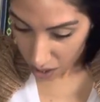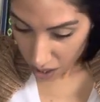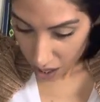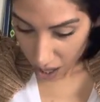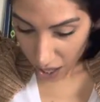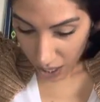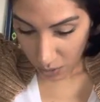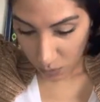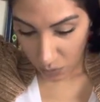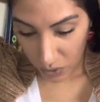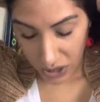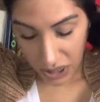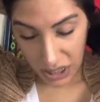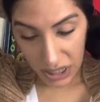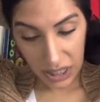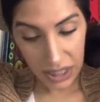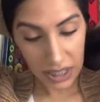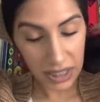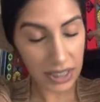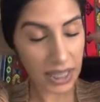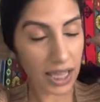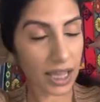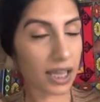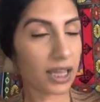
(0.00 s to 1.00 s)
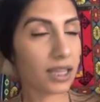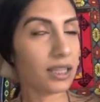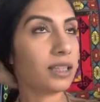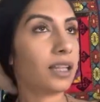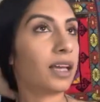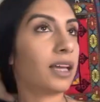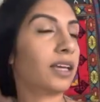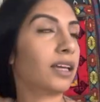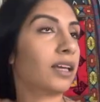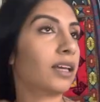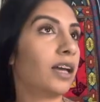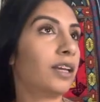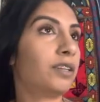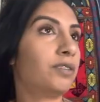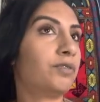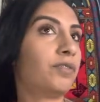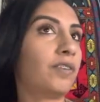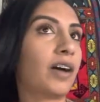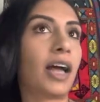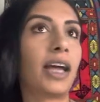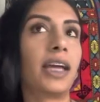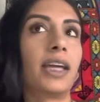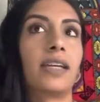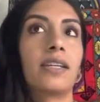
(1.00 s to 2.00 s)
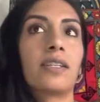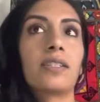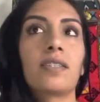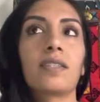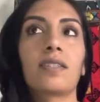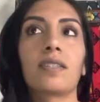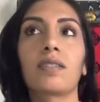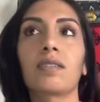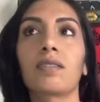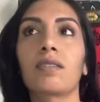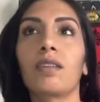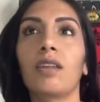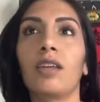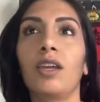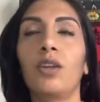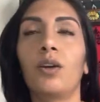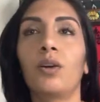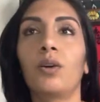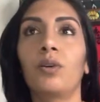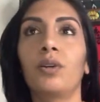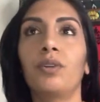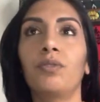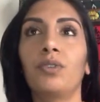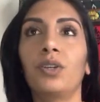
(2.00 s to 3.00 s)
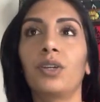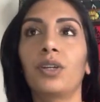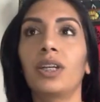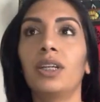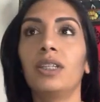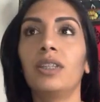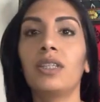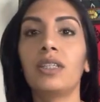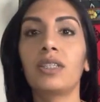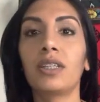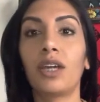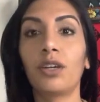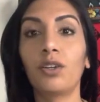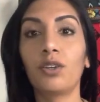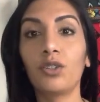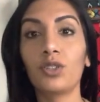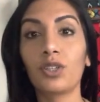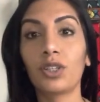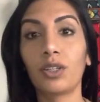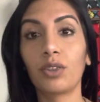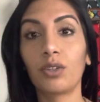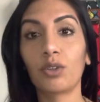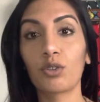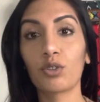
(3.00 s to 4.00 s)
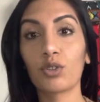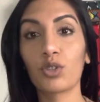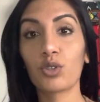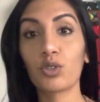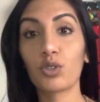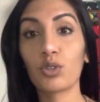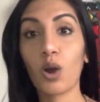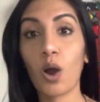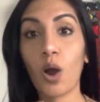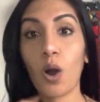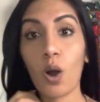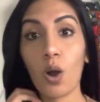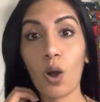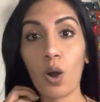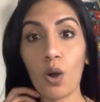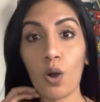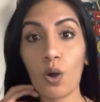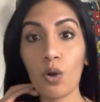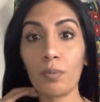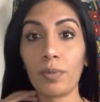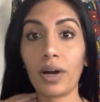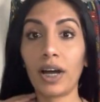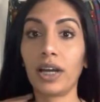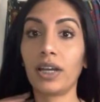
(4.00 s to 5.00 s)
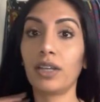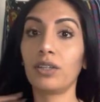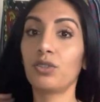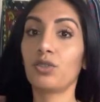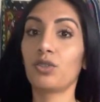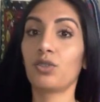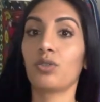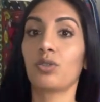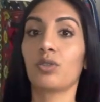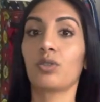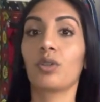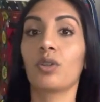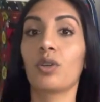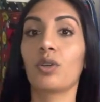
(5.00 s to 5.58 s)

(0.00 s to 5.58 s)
I want to say, like, advice, you know, if you're in this energy and there's so much